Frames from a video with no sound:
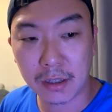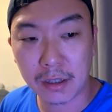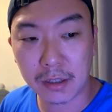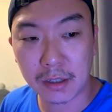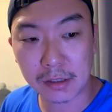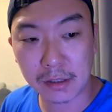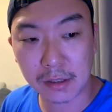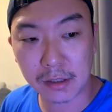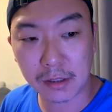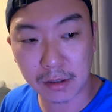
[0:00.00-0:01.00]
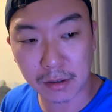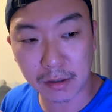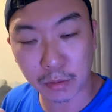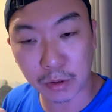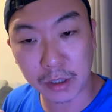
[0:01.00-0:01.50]
just
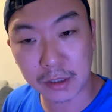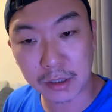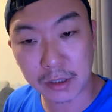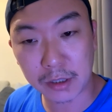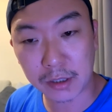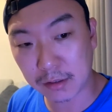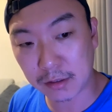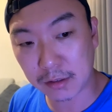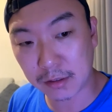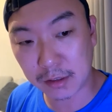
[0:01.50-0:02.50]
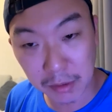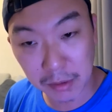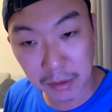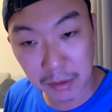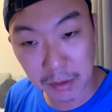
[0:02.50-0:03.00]
worked out
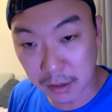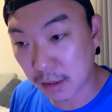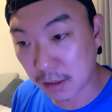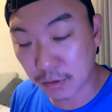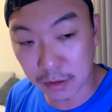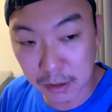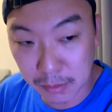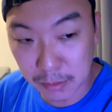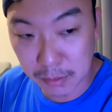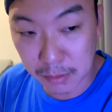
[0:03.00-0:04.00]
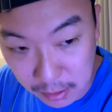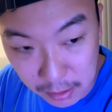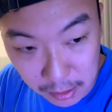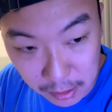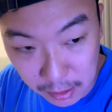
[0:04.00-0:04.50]
seamlessly for this
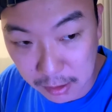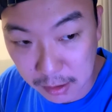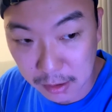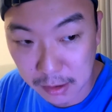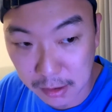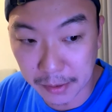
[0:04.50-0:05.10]
project. It's